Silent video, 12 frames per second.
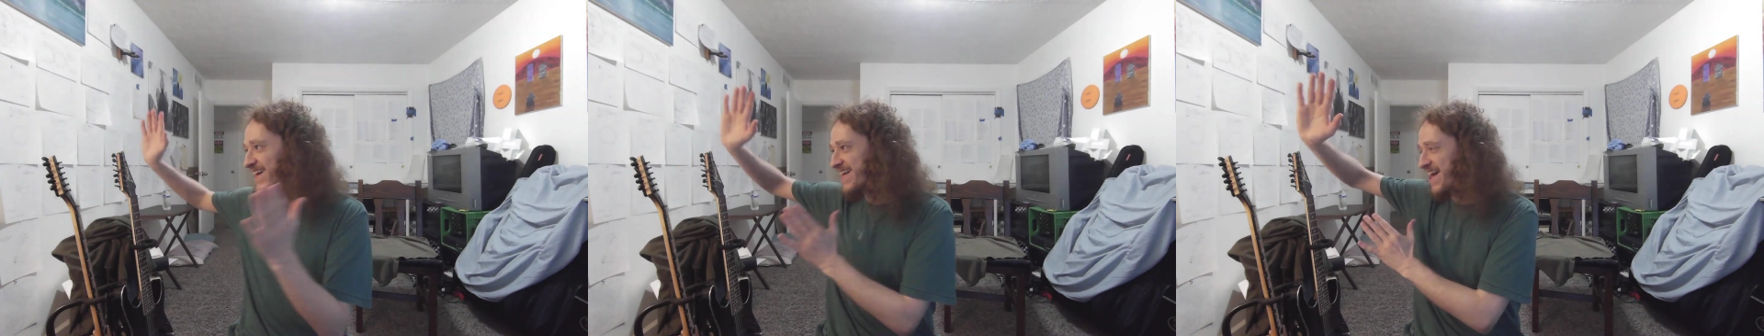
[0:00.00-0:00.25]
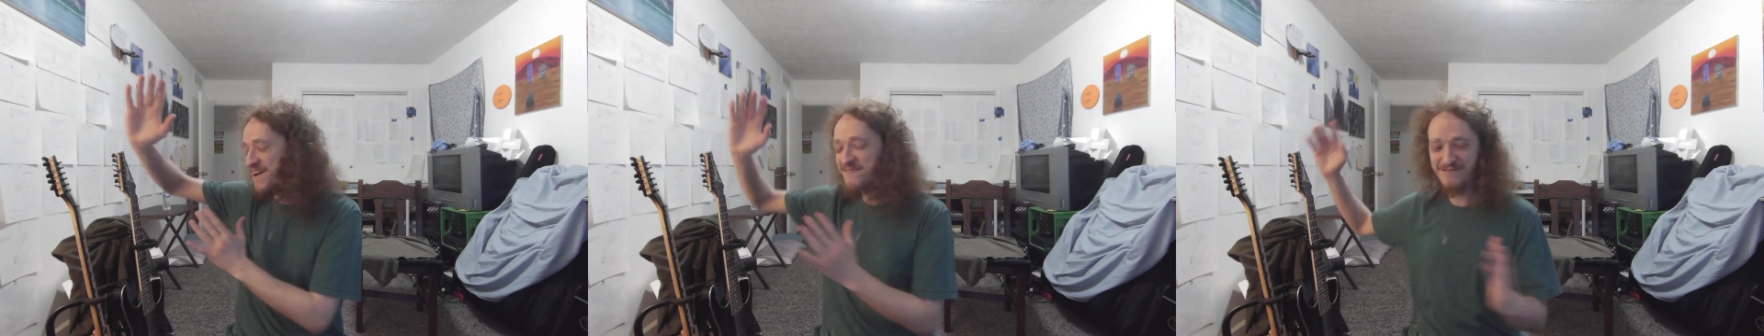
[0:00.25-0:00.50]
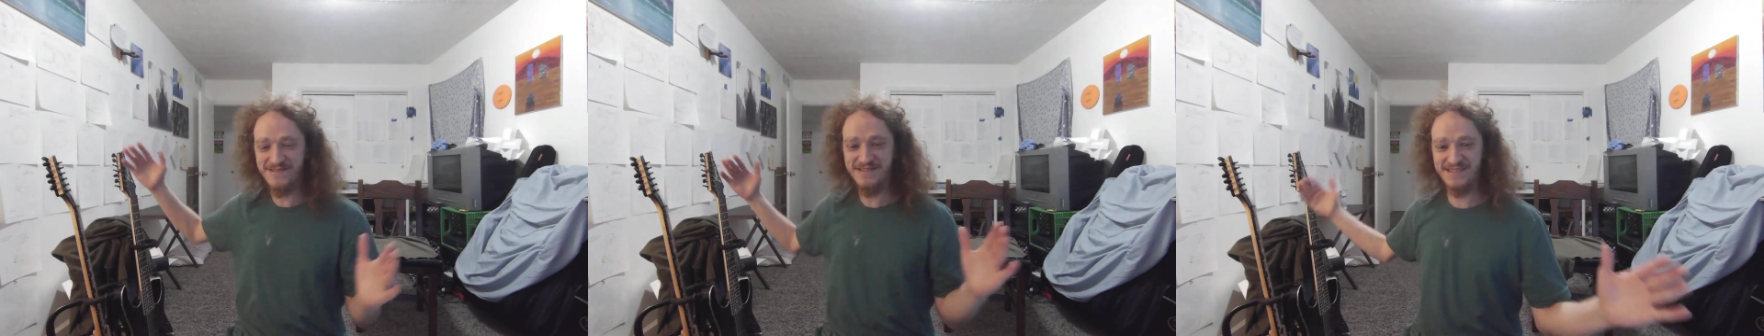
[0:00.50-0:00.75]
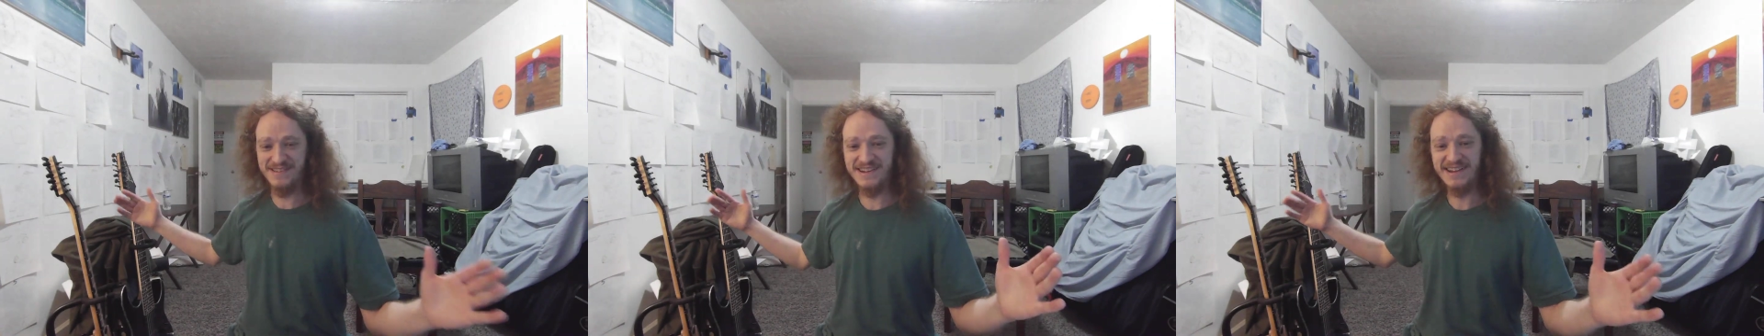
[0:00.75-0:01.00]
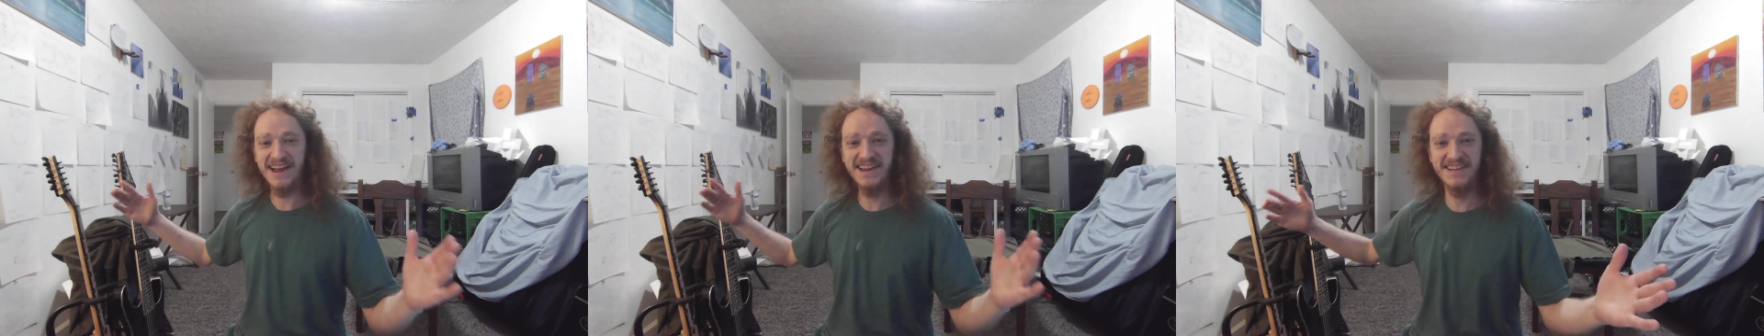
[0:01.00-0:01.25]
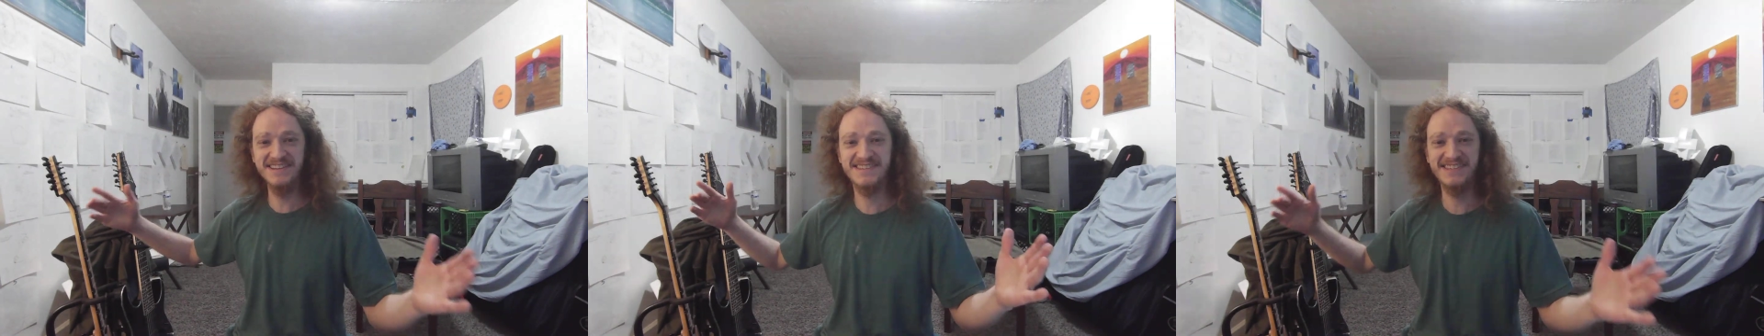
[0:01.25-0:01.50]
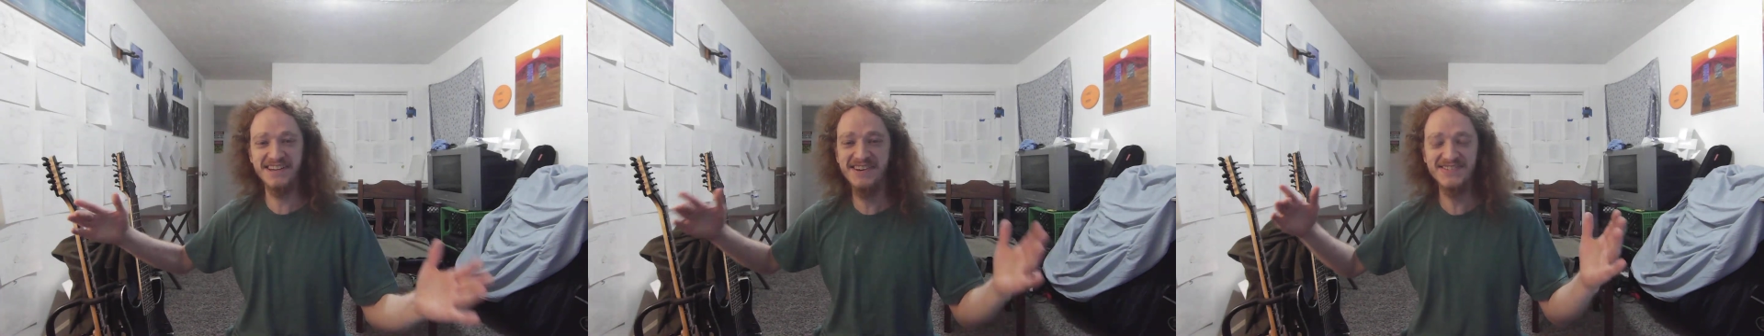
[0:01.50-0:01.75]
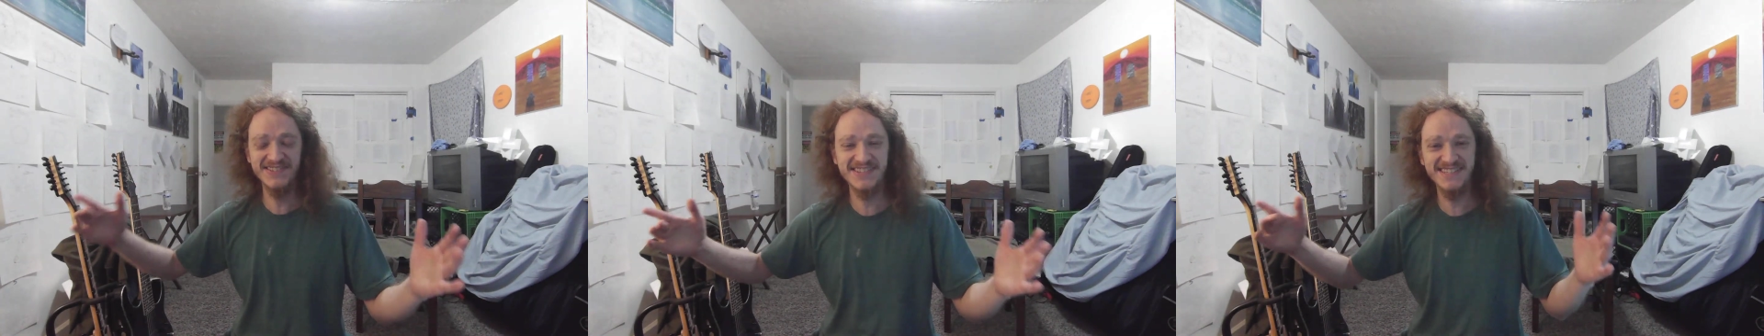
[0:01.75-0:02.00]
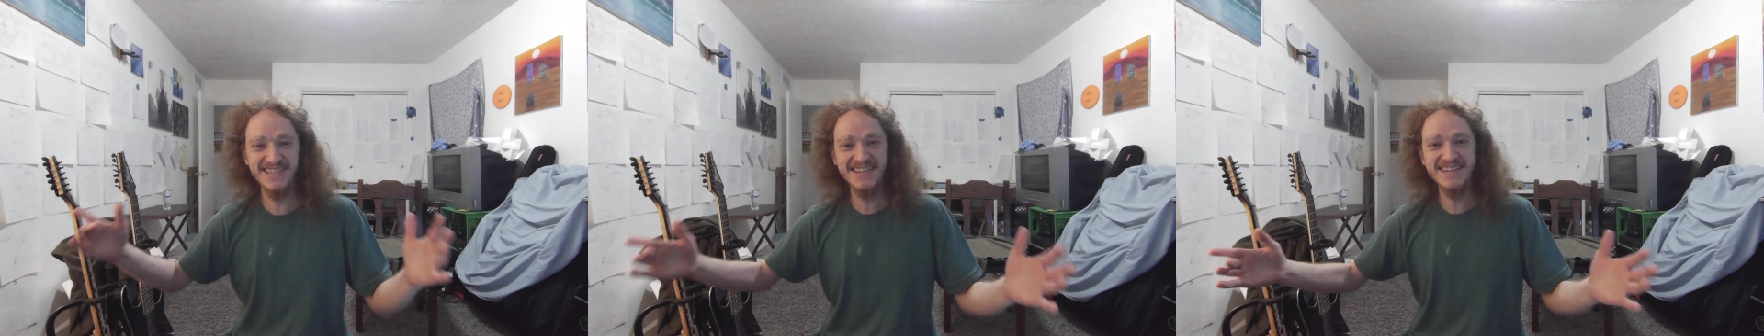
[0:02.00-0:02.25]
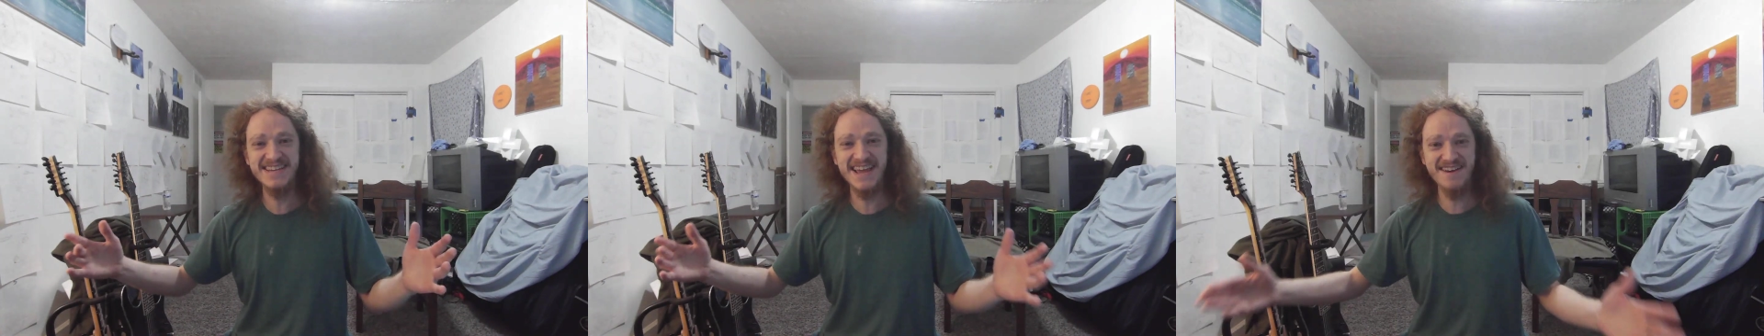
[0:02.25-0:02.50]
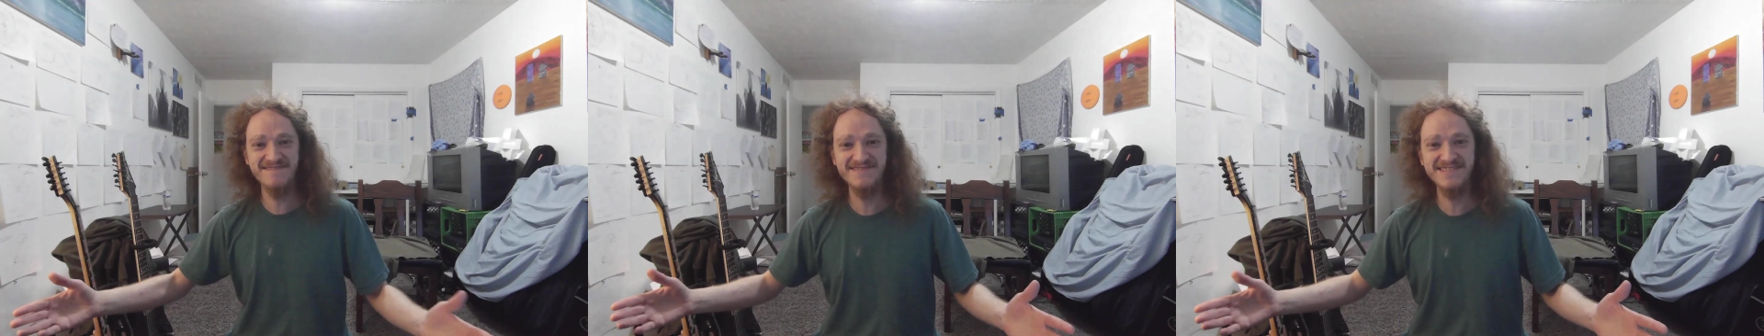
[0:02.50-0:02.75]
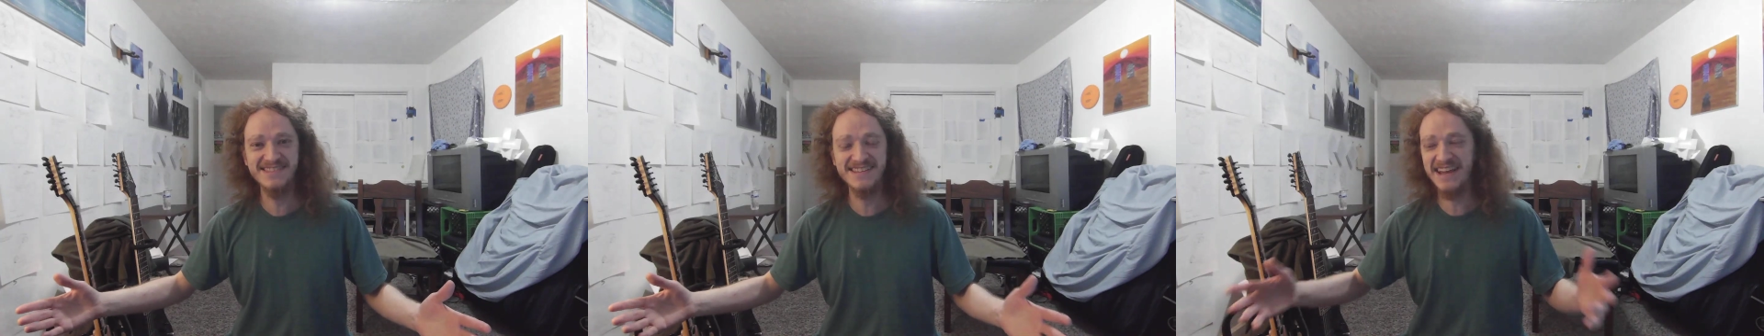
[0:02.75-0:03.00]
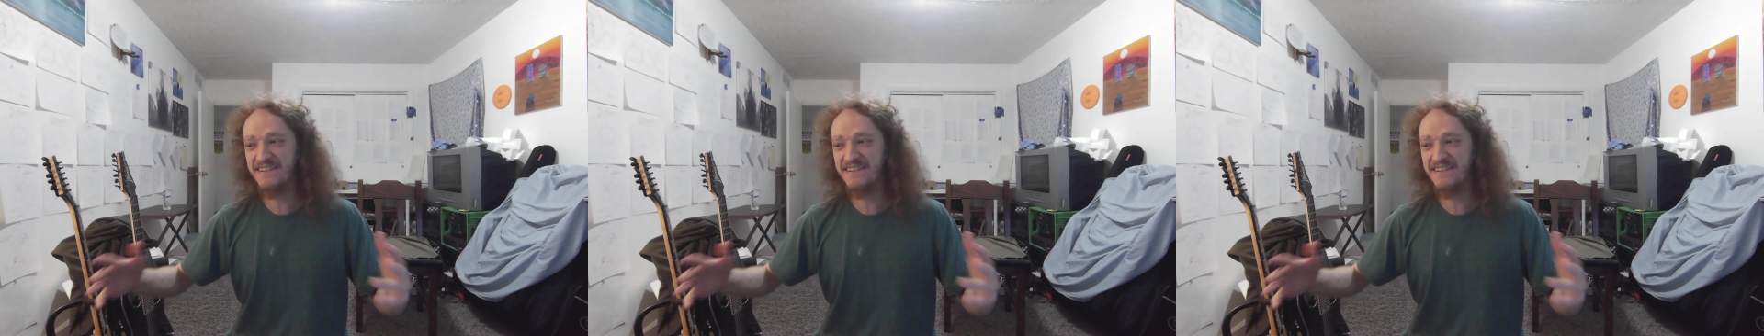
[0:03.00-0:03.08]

everything. I can still see everything.